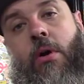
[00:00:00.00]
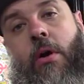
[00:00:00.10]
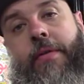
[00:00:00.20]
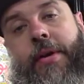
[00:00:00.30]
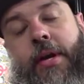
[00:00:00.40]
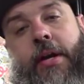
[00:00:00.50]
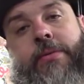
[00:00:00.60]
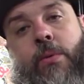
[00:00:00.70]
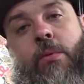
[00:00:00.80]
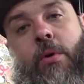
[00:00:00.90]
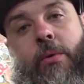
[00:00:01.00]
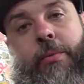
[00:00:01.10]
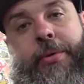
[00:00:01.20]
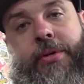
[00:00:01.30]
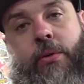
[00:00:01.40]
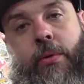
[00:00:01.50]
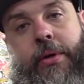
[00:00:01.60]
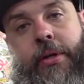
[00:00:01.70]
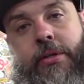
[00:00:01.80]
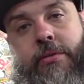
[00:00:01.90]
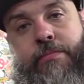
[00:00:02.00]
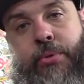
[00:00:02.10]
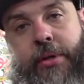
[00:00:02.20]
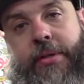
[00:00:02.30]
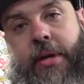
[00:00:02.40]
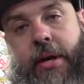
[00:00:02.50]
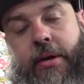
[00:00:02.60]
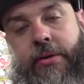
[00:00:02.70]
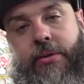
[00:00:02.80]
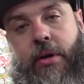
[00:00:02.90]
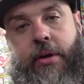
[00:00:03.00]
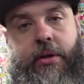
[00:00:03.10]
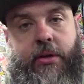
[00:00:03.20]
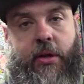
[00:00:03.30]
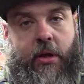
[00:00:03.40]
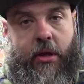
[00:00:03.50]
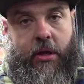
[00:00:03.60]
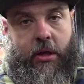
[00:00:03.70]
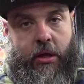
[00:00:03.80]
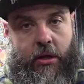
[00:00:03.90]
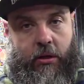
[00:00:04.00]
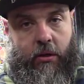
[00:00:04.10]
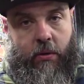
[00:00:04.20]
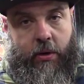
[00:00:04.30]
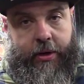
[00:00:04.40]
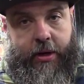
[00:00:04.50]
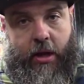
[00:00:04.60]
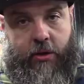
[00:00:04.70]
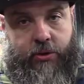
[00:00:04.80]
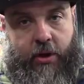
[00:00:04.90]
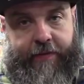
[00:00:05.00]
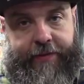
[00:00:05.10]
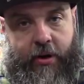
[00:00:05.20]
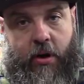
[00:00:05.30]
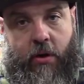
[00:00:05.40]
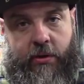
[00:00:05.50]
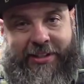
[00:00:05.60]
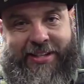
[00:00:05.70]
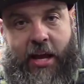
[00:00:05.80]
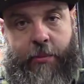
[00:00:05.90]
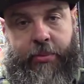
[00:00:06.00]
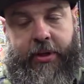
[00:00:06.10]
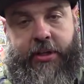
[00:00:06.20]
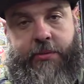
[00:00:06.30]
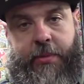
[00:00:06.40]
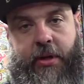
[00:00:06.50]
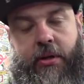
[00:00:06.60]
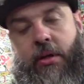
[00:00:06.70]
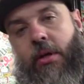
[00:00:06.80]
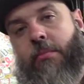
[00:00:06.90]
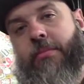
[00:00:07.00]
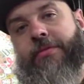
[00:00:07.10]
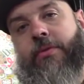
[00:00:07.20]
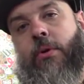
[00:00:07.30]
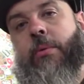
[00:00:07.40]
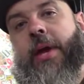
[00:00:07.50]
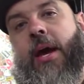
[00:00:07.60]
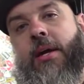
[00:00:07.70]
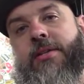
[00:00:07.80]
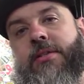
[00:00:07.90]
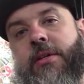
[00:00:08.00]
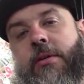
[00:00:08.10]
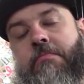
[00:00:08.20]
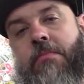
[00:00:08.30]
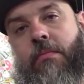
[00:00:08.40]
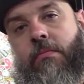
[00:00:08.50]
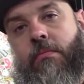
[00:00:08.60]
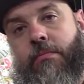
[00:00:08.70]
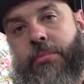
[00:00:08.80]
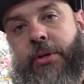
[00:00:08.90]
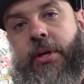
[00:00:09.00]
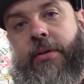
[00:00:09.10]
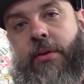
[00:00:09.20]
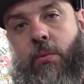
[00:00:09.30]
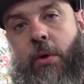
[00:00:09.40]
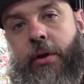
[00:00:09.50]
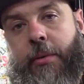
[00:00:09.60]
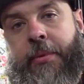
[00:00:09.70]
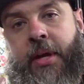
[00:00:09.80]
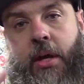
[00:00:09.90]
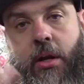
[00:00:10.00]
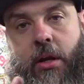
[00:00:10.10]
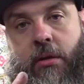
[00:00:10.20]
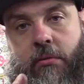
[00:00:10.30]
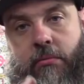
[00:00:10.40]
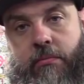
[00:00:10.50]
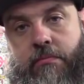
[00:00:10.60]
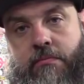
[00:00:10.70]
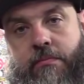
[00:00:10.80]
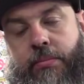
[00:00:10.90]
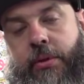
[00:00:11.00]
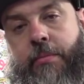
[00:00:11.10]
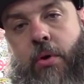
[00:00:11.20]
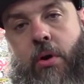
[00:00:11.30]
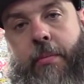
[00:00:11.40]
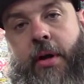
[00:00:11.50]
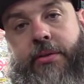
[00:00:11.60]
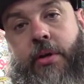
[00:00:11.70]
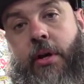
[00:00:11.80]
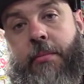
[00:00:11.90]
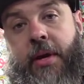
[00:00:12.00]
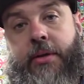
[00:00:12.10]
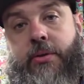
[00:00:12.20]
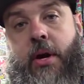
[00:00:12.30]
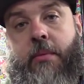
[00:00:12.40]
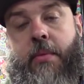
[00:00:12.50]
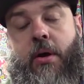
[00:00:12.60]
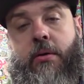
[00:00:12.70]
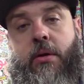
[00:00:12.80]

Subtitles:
on the next one what we'll be doing is putting the headers on it and lowering it down, trying to figure out exact placement before we actually put together the weld up kit and put the motor mounts on it and make a tranny mount.